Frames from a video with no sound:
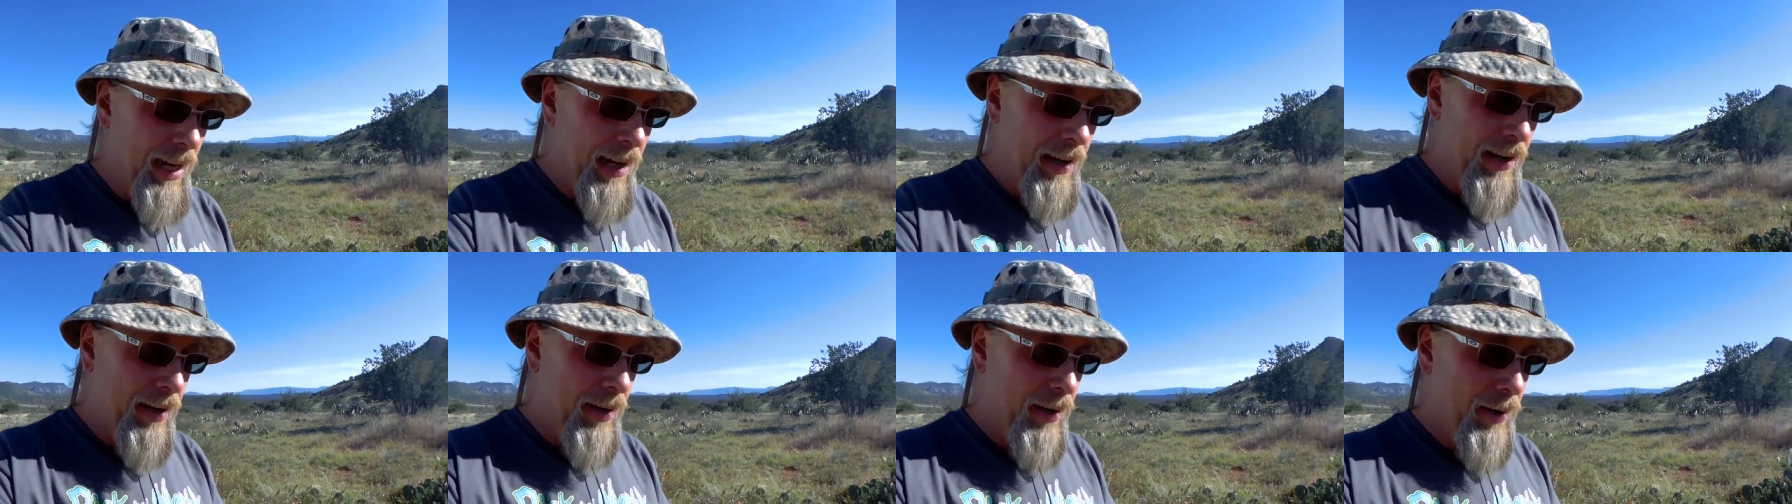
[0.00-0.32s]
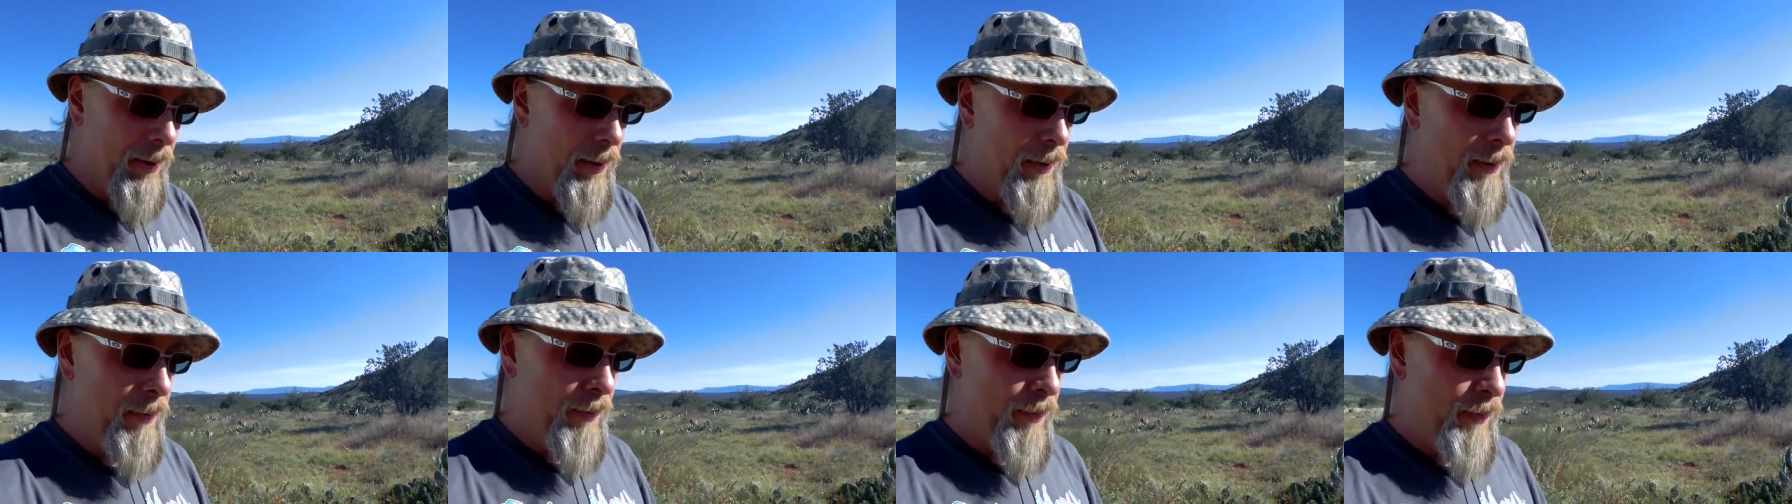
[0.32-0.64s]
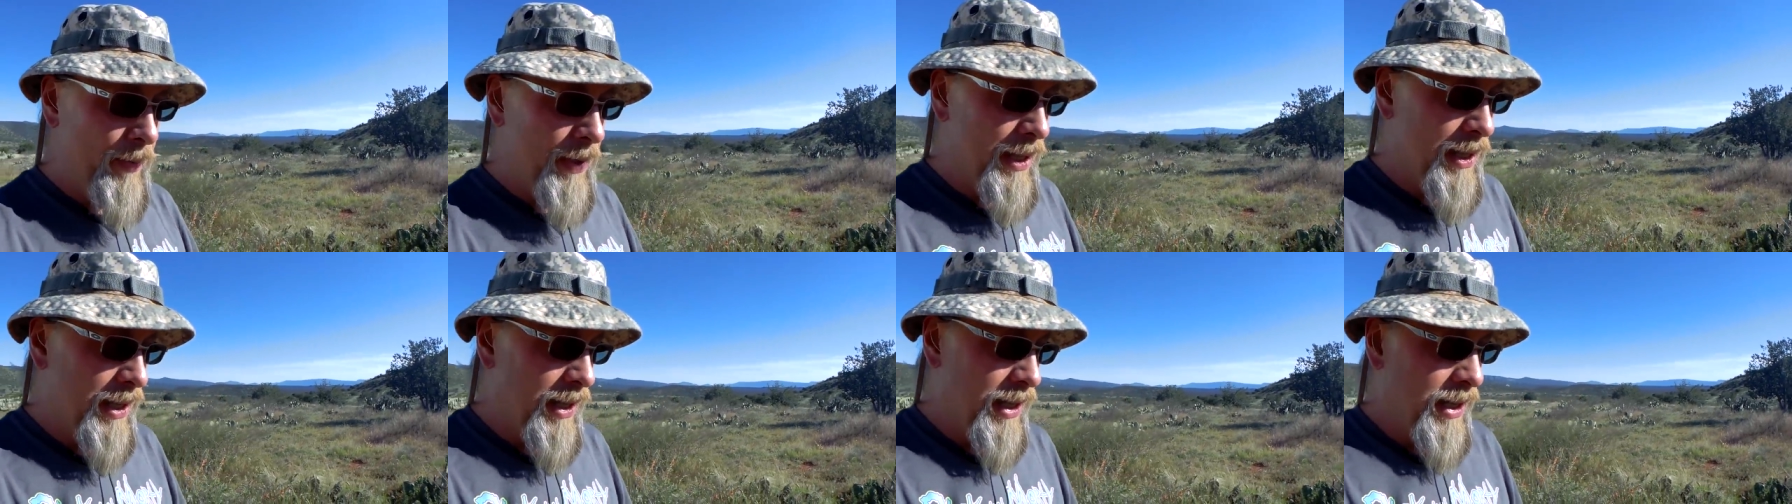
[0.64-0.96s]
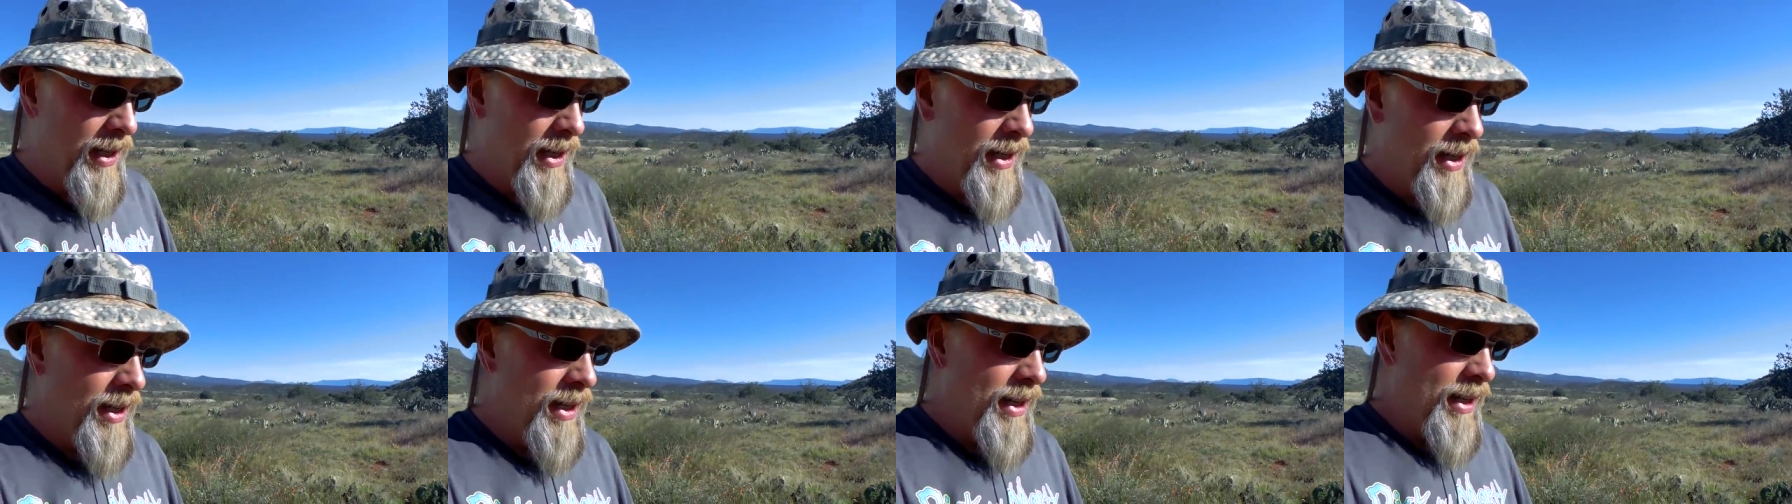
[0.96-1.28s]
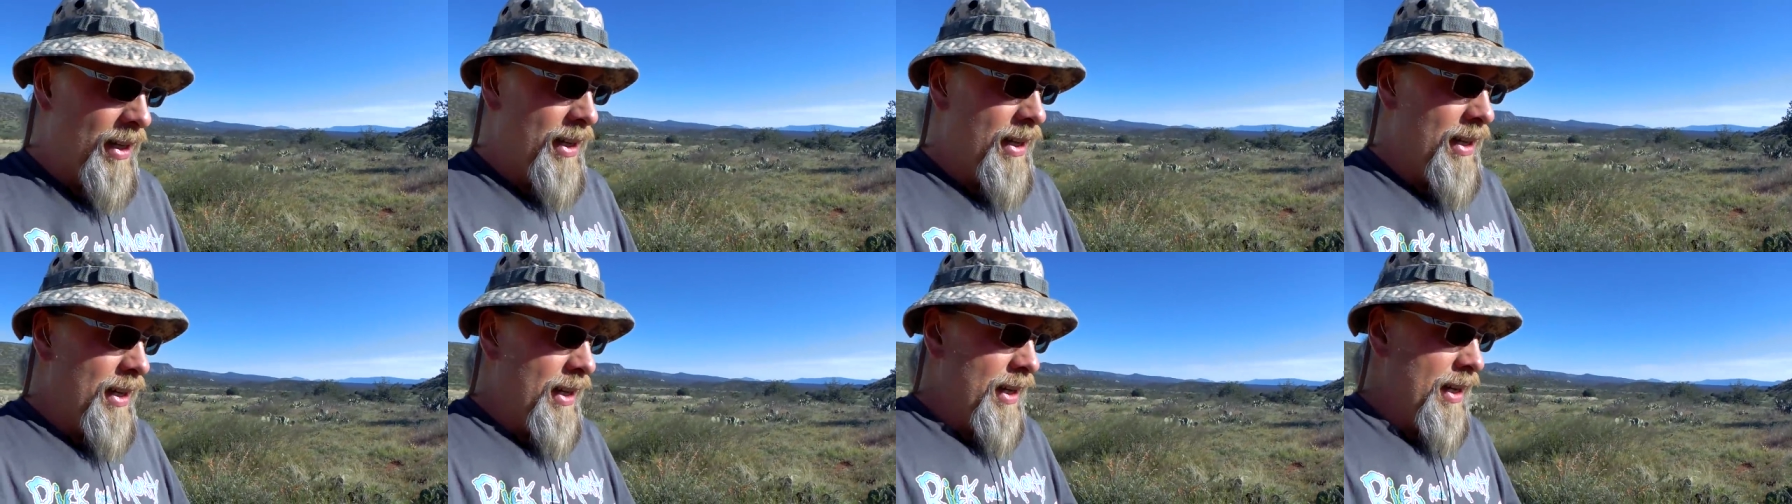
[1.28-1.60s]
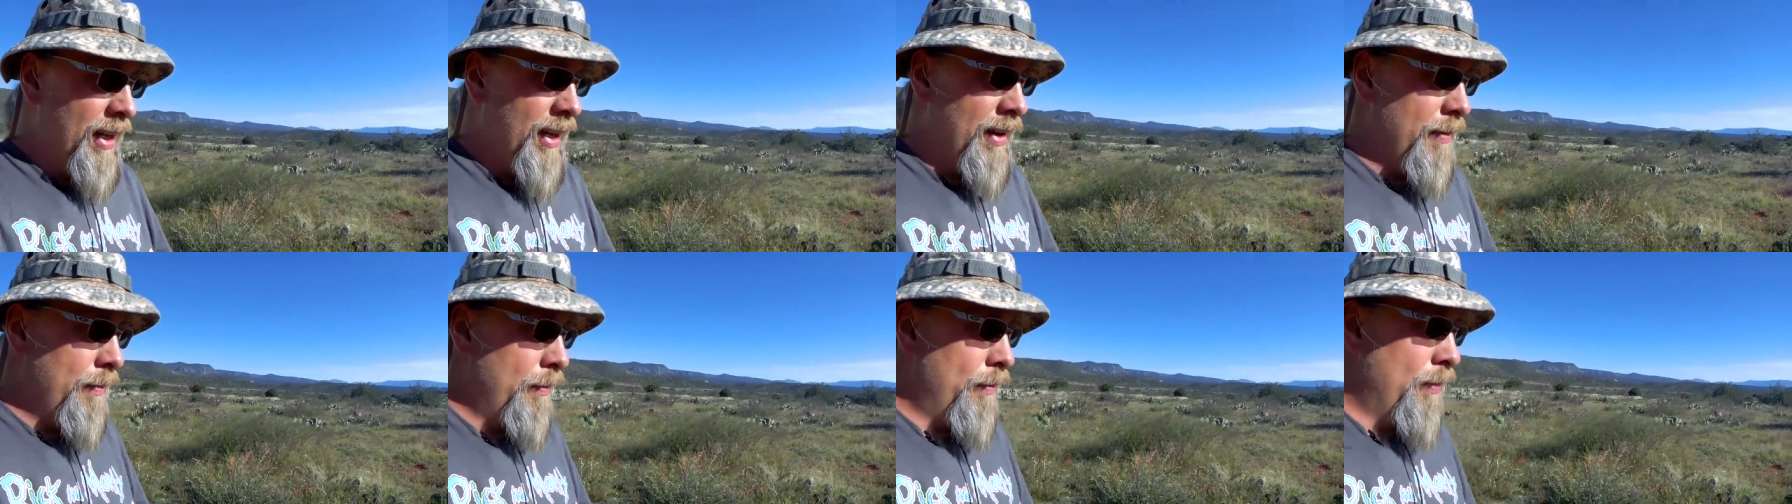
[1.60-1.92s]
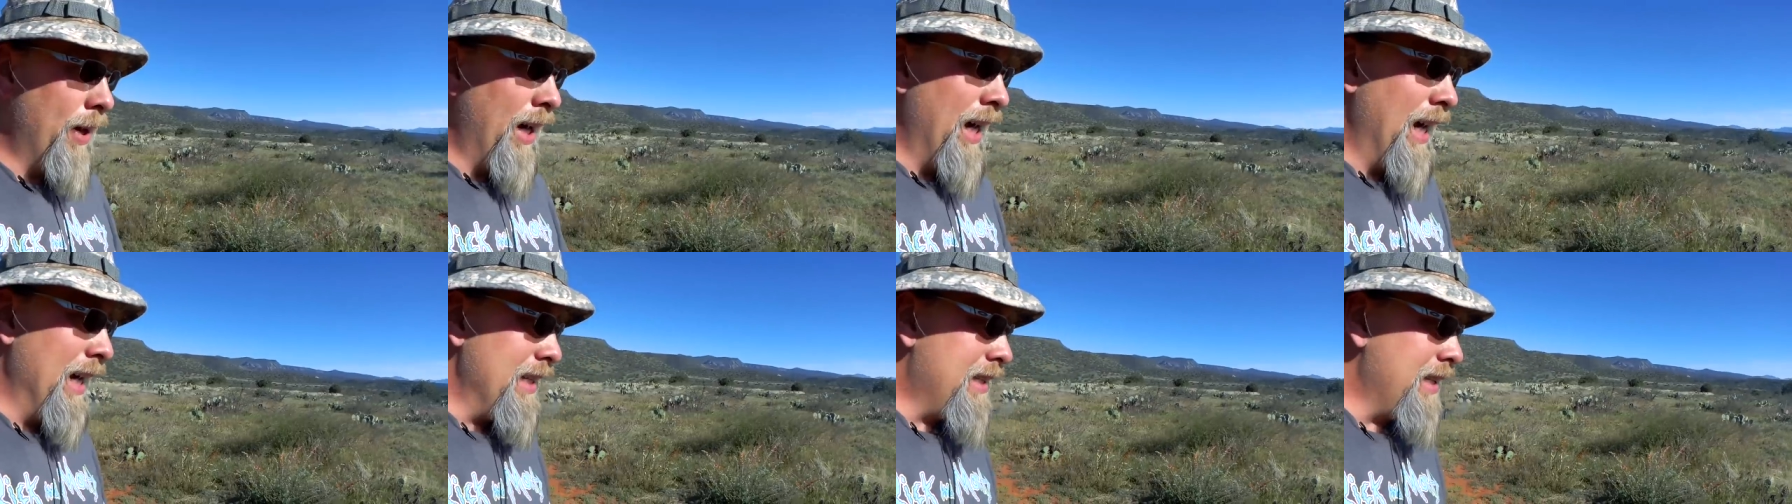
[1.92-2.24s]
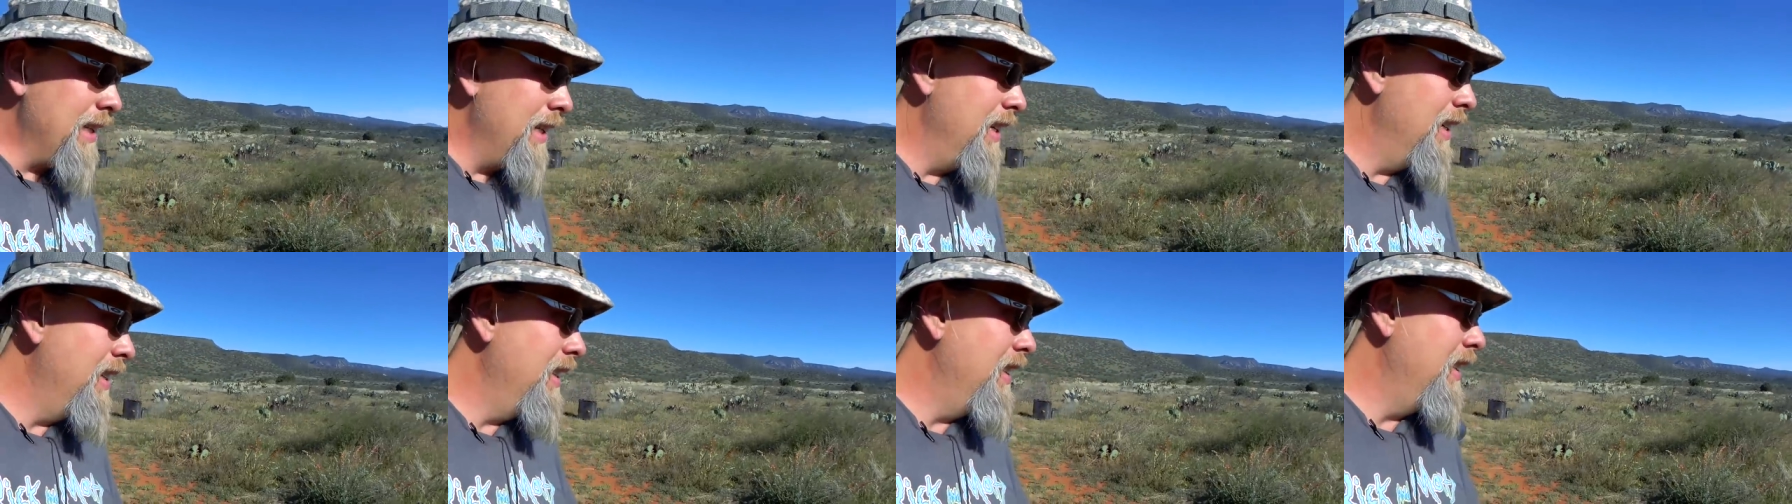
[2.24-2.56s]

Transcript: Idaho. But